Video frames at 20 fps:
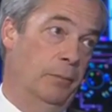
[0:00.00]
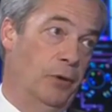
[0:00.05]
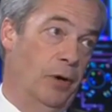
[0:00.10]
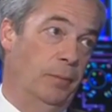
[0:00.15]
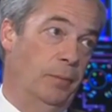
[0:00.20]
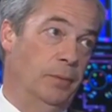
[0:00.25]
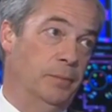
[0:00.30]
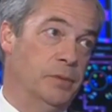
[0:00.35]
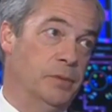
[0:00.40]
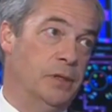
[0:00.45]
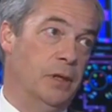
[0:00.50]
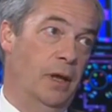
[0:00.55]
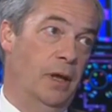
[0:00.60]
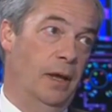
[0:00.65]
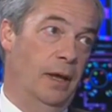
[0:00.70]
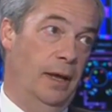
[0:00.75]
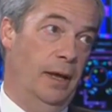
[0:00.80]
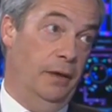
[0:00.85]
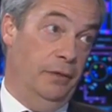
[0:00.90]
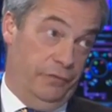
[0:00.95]
problems.
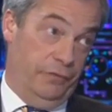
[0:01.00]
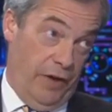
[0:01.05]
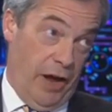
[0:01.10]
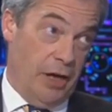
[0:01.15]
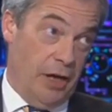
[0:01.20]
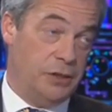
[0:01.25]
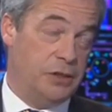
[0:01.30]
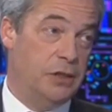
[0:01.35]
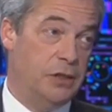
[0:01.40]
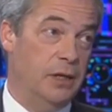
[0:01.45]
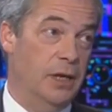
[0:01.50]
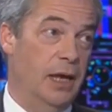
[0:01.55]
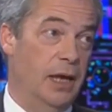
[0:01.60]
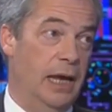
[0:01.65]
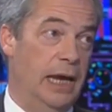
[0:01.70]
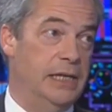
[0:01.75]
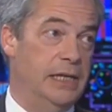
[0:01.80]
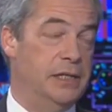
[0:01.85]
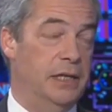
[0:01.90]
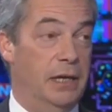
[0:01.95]
The first
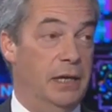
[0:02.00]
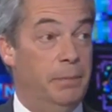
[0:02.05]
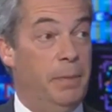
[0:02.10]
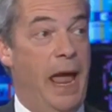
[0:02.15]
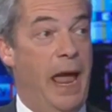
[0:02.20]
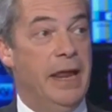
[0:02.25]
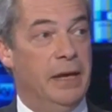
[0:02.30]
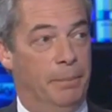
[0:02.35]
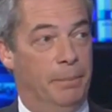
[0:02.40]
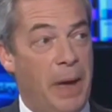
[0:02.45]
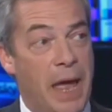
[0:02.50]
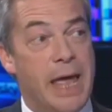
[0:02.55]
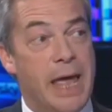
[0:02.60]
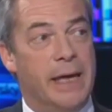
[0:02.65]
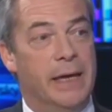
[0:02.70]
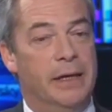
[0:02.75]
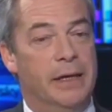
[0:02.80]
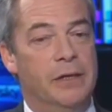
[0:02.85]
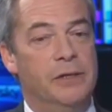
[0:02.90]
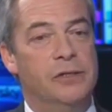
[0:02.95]
is that it
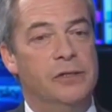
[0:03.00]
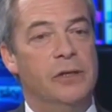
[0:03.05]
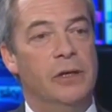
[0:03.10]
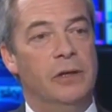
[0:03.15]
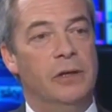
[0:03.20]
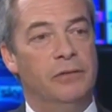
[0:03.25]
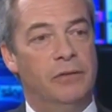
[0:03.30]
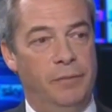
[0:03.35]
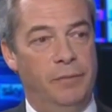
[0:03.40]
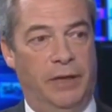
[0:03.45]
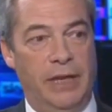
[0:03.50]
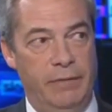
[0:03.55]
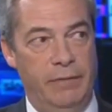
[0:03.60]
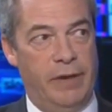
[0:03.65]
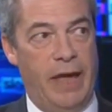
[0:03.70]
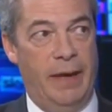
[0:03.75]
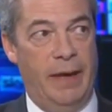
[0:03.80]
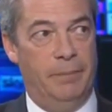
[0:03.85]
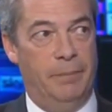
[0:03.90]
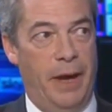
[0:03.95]
appears that the Leave
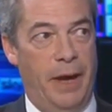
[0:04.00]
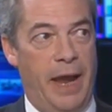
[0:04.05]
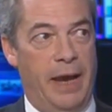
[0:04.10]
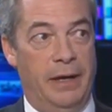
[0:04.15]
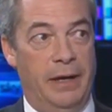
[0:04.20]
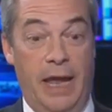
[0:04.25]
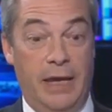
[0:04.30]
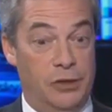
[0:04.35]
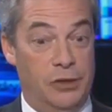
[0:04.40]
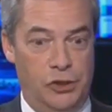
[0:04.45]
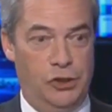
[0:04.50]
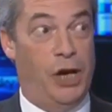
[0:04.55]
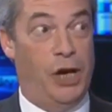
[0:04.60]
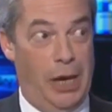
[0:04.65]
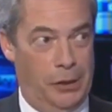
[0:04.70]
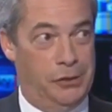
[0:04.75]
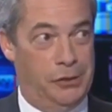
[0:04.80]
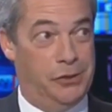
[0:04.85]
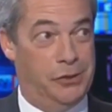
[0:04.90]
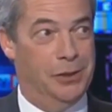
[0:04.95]
campaign is
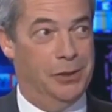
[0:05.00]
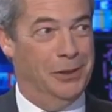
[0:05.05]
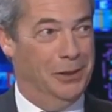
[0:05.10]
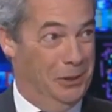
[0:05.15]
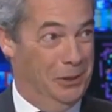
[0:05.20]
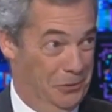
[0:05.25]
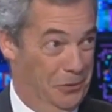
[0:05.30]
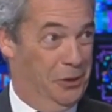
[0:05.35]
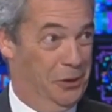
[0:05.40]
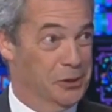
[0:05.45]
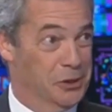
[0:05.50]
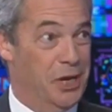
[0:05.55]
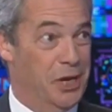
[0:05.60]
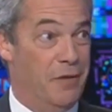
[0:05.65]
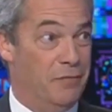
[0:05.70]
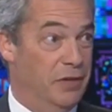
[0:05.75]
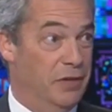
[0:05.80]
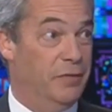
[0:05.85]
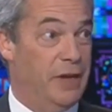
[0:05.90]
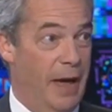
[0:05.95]
just the
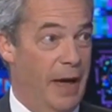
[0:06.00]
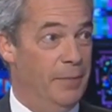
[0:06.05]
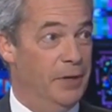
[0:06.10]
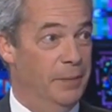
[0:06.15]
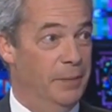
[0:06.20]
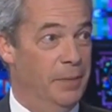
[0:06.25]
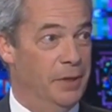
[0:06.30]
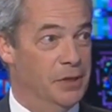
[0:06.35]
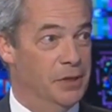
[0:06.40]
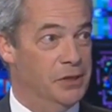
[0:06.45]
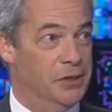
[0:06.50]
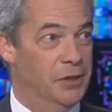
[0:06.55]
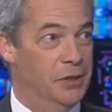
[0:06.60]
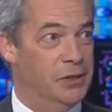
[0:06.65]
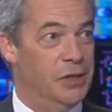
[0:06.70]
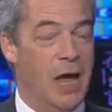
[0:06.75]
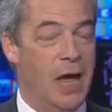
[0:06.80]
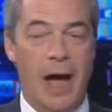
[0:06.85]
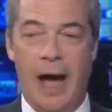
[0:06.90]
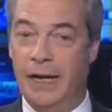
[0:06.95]
Conservative cabinet
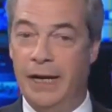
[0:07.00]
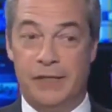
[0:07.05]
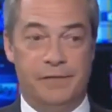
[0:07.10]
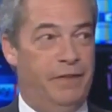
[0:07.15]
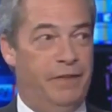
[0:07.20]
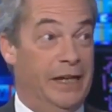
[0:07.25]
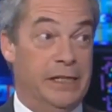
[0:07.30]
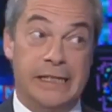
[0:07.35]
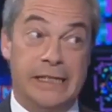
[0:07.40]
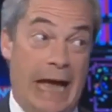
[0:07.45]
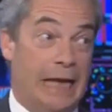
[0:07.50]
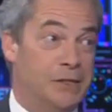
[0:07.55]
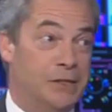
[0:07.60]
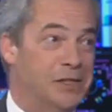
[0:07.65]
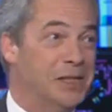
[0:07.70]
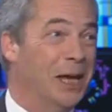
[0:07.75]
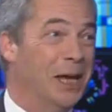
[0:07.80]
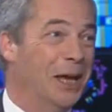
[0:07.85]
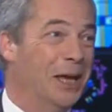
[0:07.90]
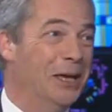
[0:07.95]
ministers, and it's
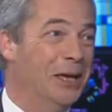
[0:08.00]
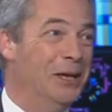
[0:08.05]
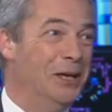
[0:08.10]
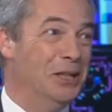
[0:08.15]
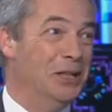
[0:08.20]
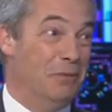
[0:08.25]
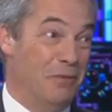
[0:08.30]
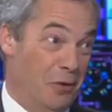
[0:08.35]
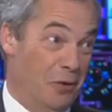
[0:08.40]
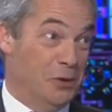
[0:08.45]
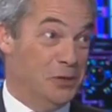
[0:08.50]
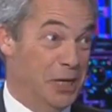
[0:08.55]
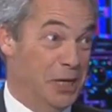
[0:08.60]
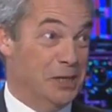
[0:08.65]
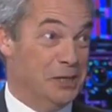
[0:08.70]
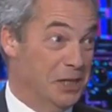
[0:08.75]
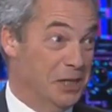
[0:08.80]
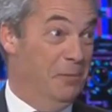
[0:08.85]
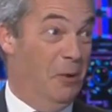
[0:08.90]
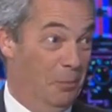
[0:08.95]
fantastic that we've got
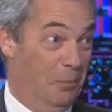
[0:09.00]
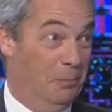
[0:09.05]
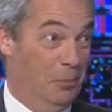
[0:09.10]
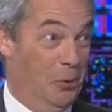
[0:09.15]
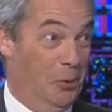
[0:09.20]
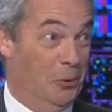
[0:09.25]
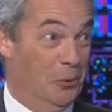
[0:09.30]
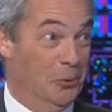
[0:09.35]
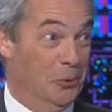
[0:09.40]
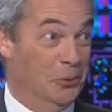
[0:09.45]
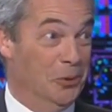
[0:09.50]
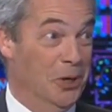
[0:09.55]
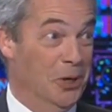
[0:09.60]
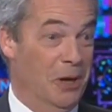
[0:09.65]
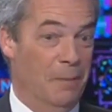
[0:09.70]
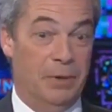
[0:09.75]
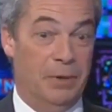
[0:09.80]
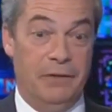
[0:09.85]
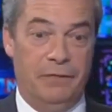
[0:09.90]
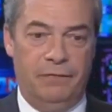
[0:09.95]
6 of them on board,
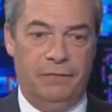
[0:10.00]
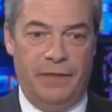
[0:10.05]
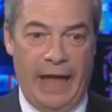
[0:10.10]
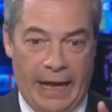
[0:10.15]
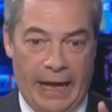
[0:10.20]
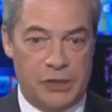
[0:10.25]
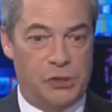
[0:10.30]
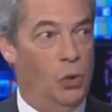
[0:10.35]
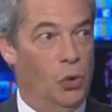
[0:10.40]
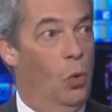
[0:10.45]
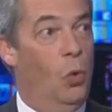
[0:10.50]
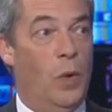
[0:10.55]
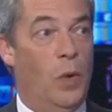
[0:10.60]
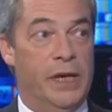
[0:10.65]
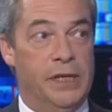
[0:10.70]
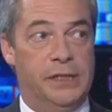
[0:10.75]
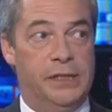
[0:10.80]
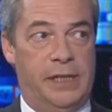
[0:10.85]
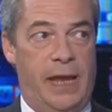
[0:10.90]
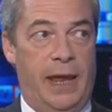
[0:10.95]
but if that's all
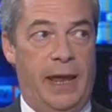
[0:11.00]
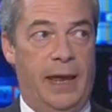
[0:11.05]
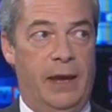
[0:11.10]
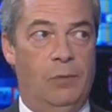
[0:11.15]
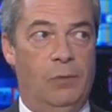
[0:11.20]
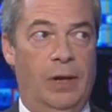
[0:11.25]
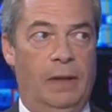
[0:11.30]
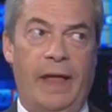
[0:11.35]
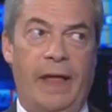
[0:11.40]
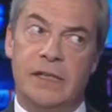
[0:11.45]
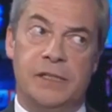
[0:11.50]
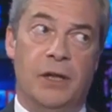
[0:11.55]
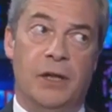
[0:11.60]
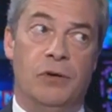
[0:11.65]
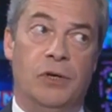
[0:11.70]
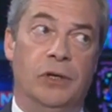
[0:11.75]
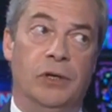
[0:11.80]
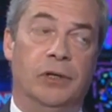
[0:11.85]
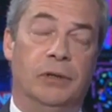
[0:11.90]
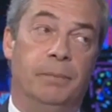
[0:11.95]
we see, well, that's
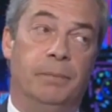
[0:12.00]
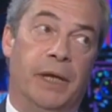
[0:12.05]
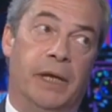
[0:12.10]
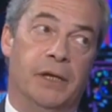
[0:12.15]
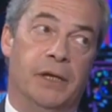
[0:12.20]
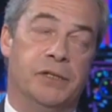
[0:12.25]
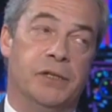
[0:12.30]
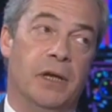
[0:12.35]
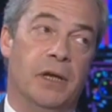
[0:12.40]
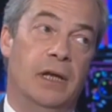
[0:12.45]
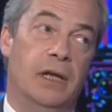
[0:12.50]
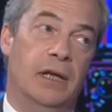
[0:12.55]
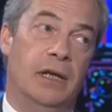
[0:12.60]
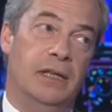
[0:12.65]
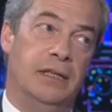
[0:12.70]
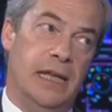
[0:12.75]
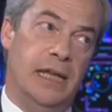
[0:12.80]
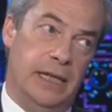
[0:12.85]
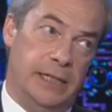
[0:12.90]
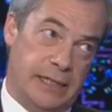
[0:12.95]
no good, because
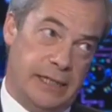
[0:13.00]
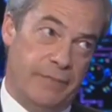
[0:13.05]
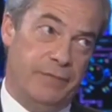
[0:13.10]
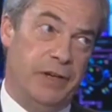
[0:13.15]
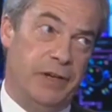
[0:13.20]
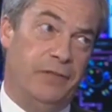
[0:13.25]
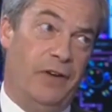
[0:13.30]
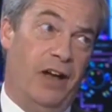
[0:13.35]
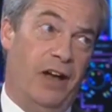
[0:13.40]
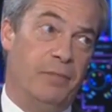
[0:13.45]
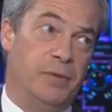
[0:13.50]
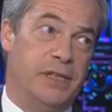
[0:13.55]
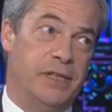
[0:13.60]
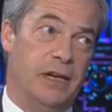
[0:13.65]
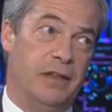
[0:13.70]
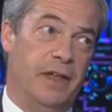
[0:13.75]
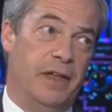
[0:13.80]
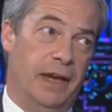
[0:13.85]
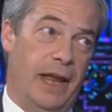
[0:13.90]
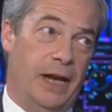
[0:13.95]
nearly 75%
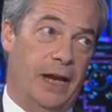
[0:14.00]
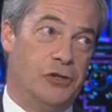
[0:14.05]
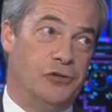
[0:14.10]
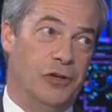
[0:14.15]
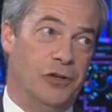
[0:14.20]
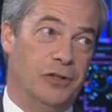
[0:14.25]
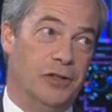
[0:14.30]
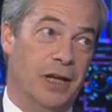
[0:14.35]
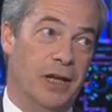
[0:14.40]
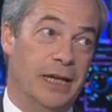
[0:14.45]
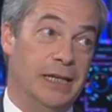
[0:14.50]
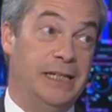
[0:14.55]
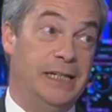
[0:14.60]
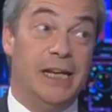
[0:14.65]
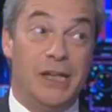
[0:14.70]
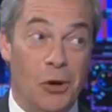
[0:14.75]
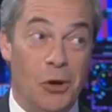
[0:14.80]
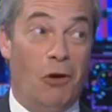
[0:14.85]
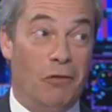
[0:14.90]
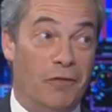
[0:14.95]
of the electorate
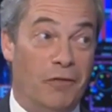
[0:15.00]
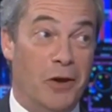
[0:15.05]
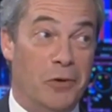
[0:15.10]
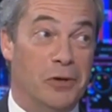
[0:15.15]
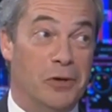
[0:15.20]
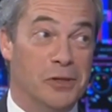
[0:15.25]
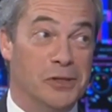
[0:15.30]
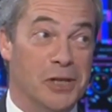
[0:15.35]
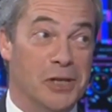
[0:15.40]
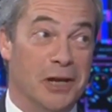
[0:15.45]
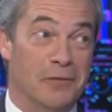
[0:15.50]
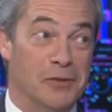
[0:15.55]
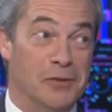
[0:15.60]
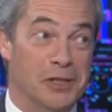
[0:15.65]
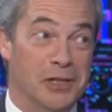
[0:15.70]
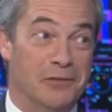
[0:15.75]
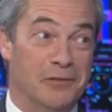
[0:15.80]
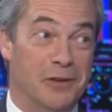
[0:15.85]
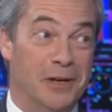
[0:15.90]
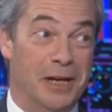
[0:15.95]
did not vote
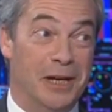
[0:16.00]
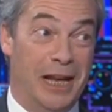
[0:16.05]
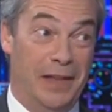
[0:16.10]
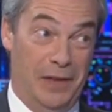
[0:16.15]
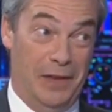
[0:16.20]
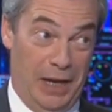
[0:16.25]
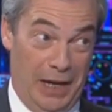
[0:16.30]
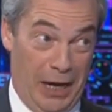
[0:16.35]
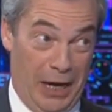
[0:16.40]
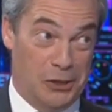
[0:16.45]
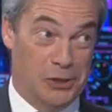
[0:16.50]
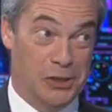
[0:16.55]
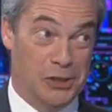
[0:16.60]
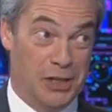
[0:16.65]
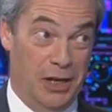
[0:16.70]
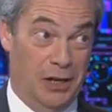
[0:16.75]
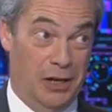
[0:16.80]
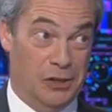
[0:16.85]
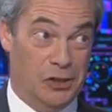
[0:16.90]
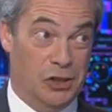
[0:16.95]
Conservative in the
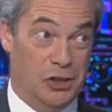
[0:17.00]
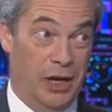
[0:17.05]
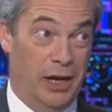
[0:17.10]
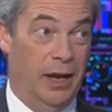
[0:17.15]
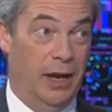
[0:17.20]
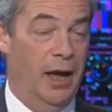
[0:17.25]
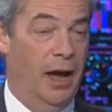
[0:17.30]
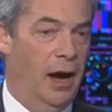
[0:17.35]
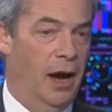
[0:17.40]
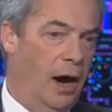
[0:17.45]
elections last year.